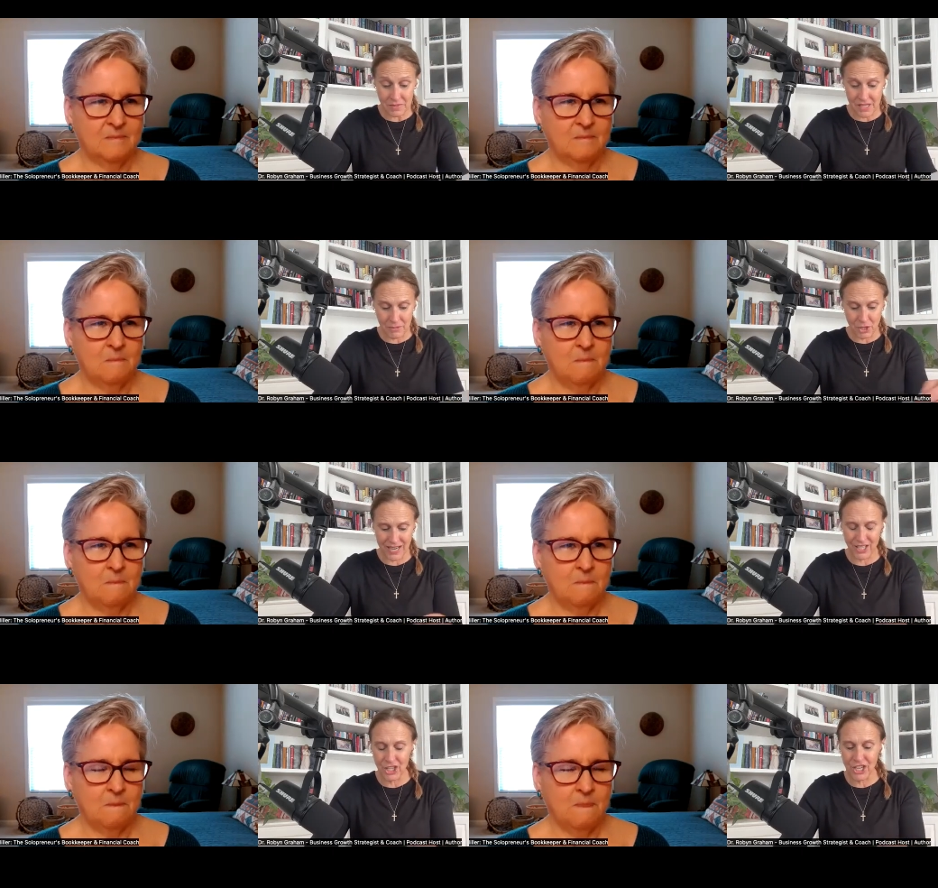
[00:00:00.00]
Speaker 1: I'm trying
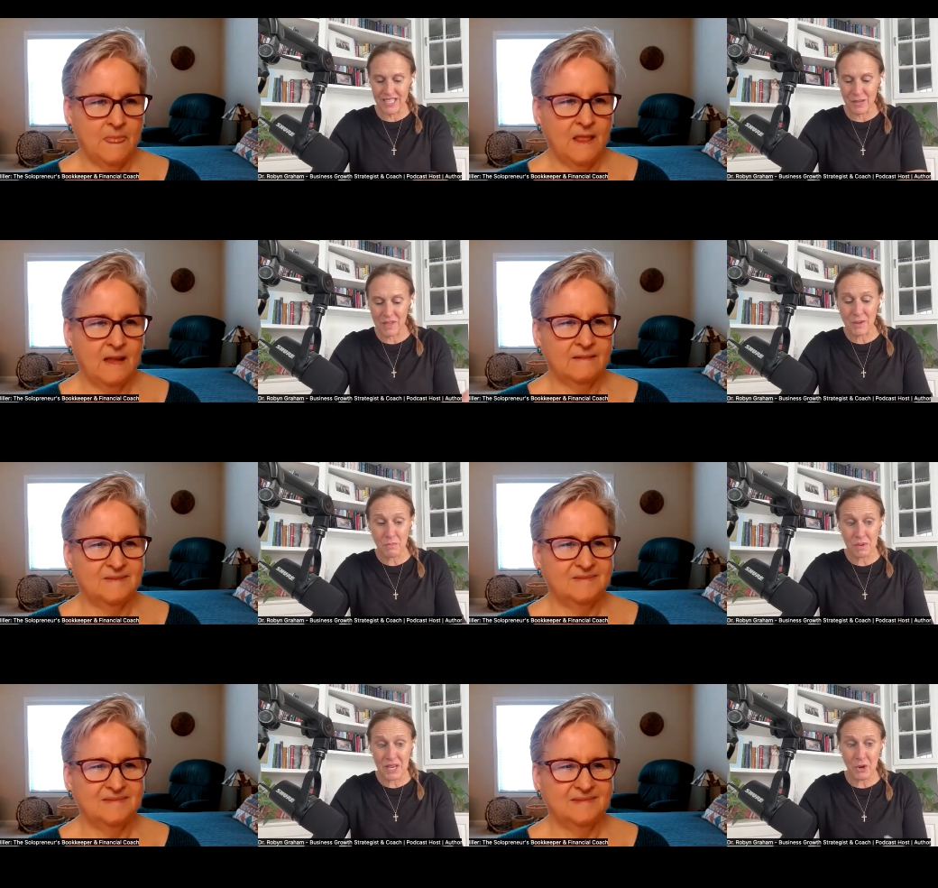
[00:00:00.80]
to look at some of the
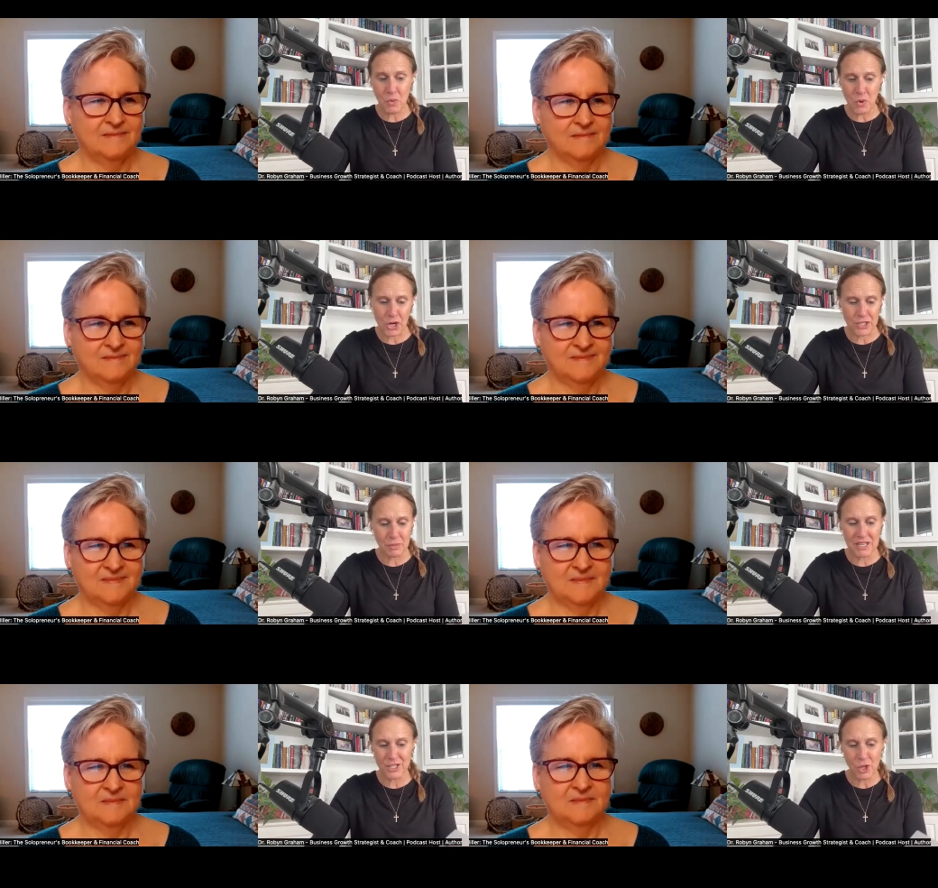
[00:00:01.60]
big words
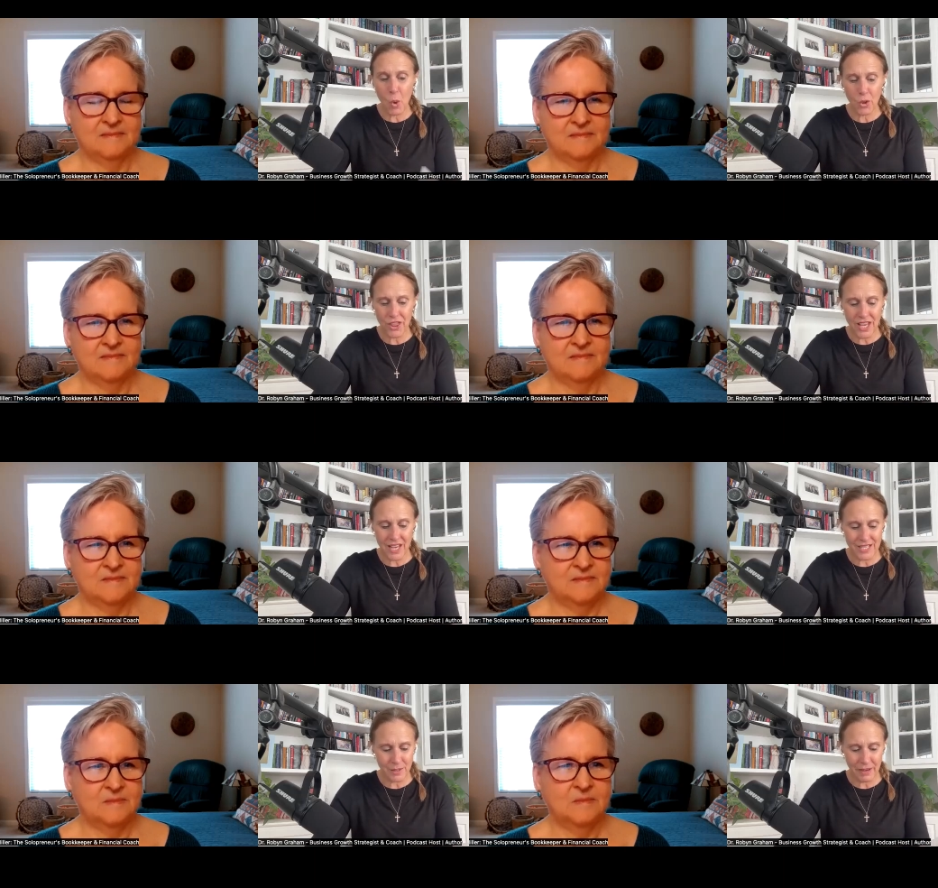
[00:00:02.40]
because the whole thing
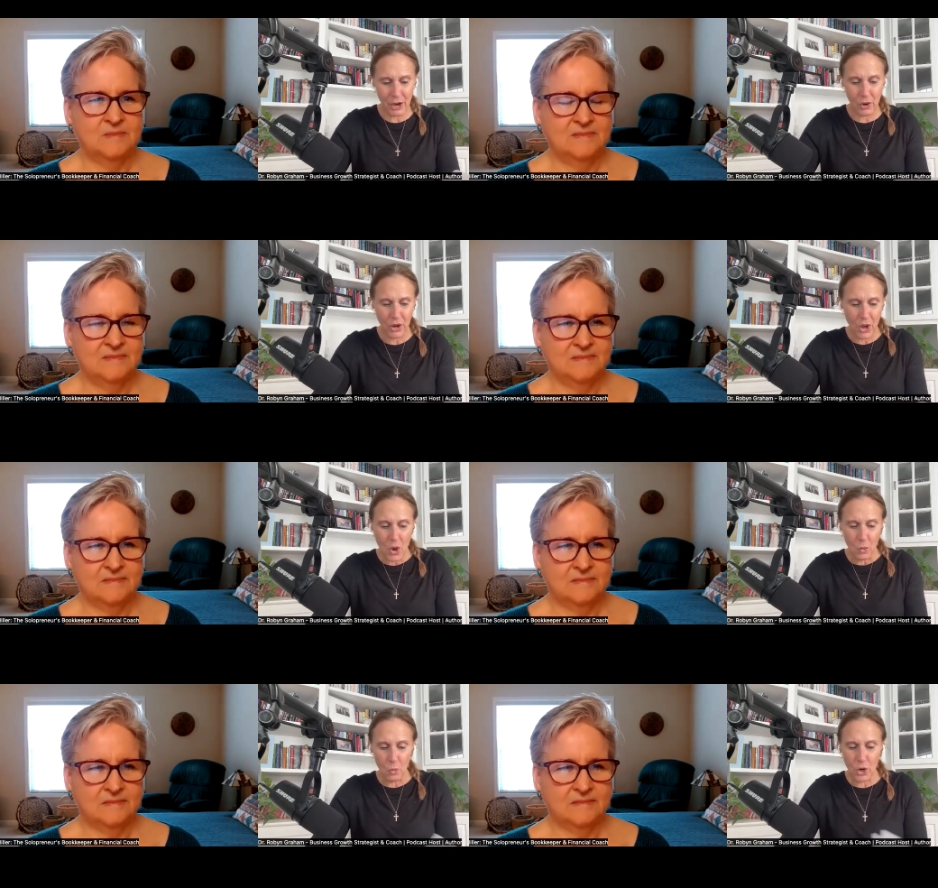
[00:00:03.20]
is about
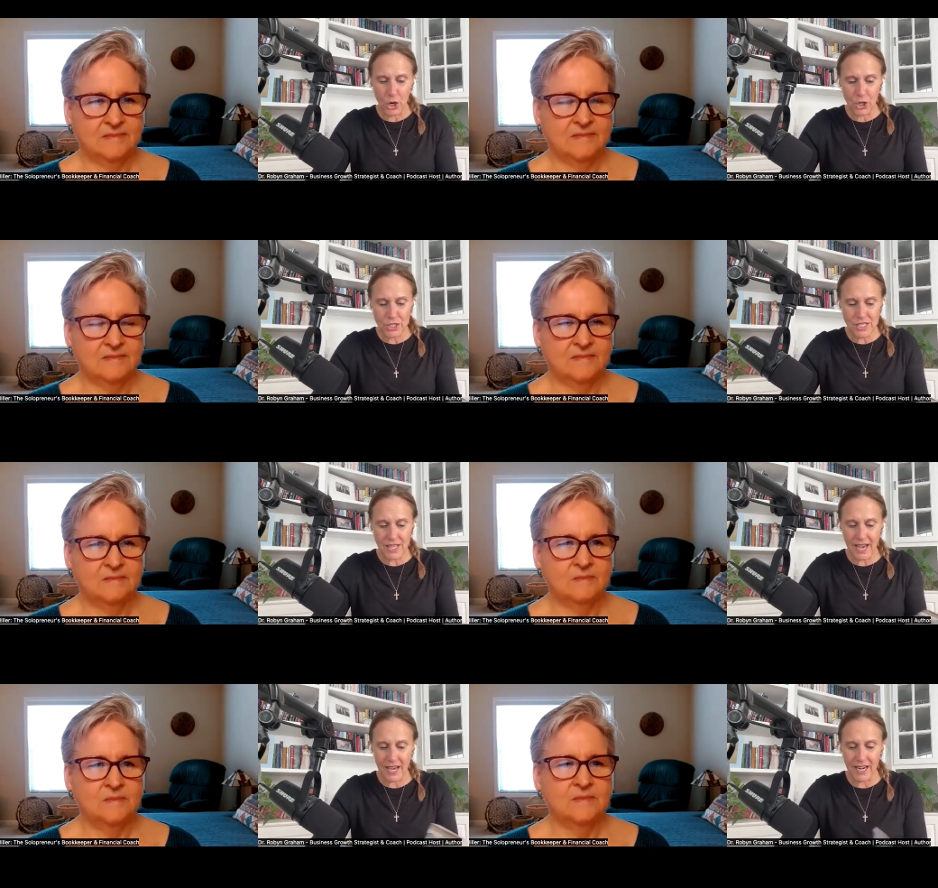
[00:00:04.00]
words
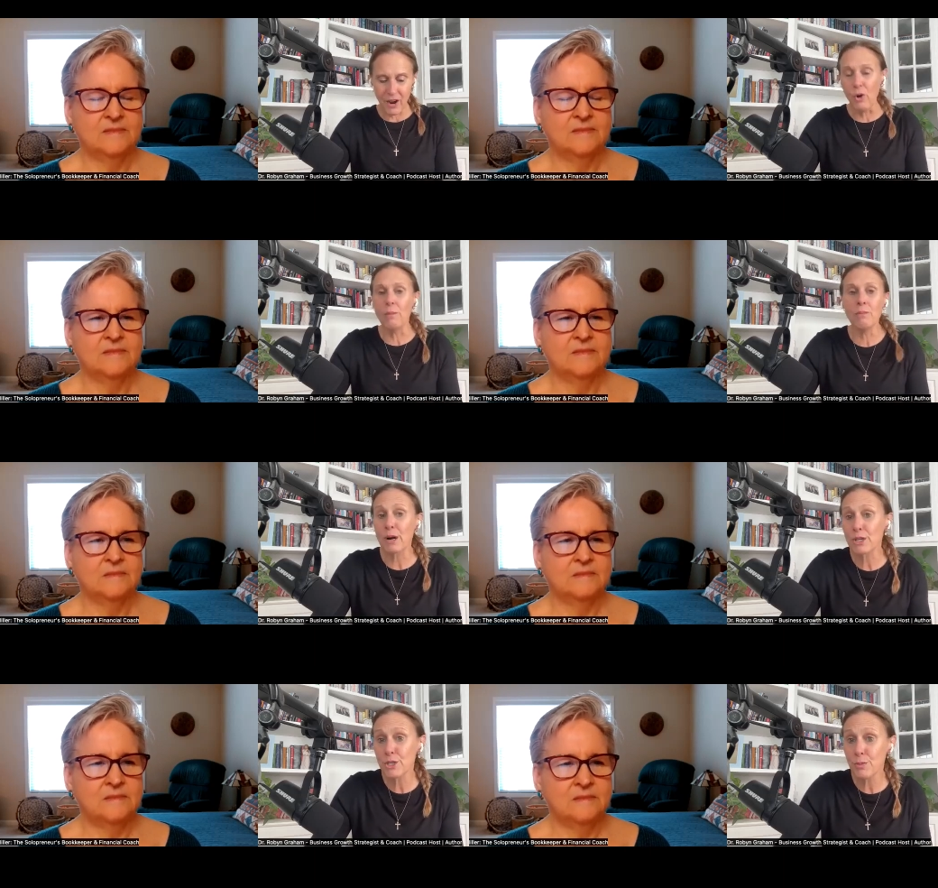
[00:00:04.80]
that, oh,
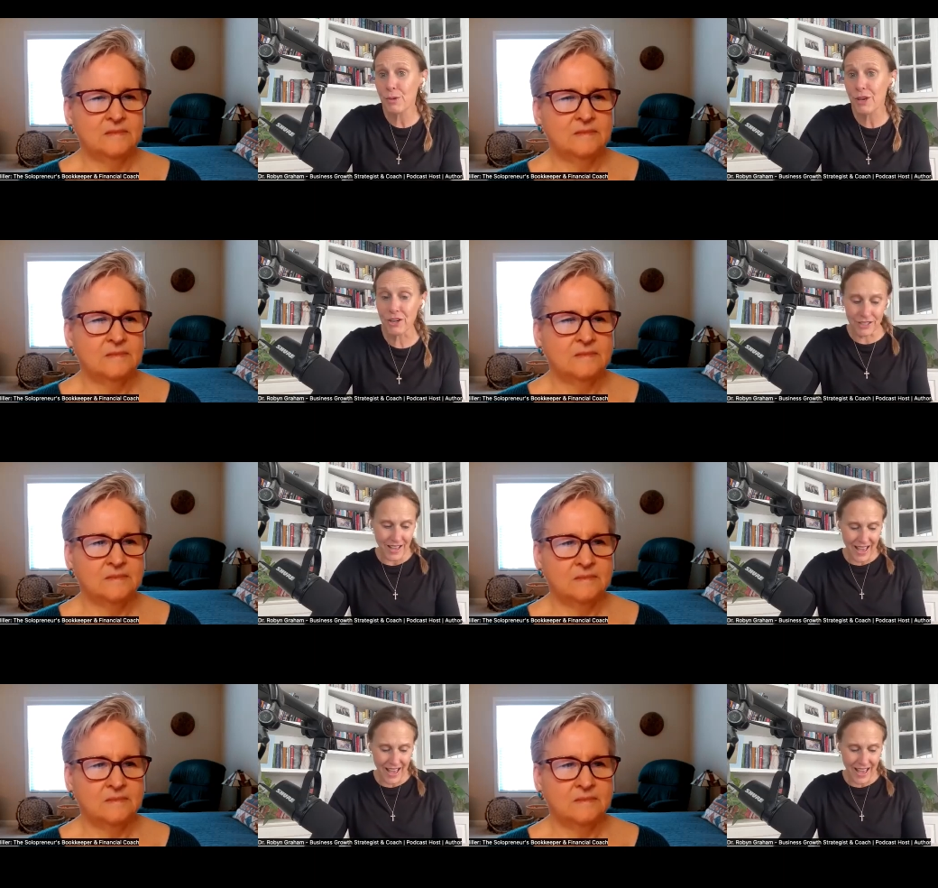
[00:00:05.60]
marsupial